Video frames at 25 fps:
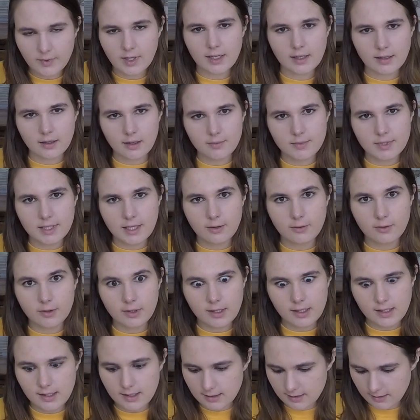It comes out
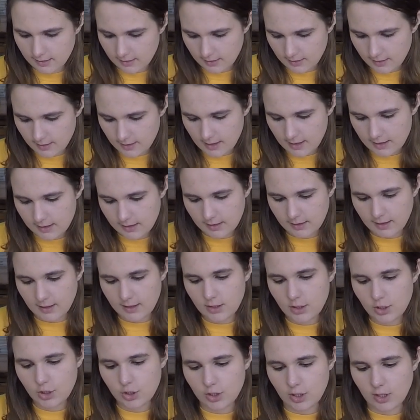really easily, and it's a
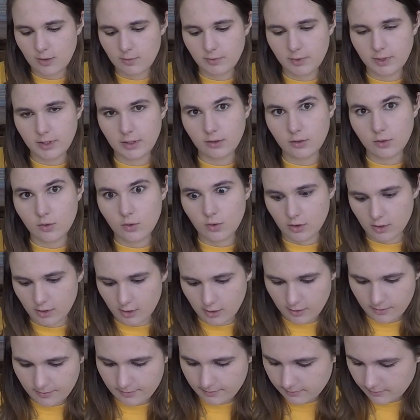nice sharp little
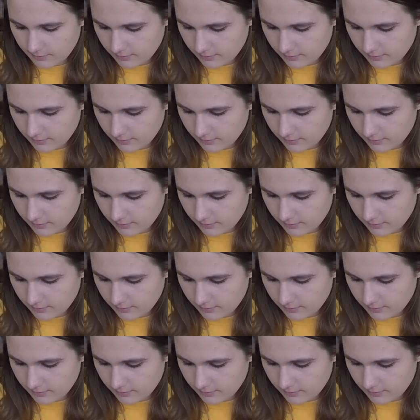corner.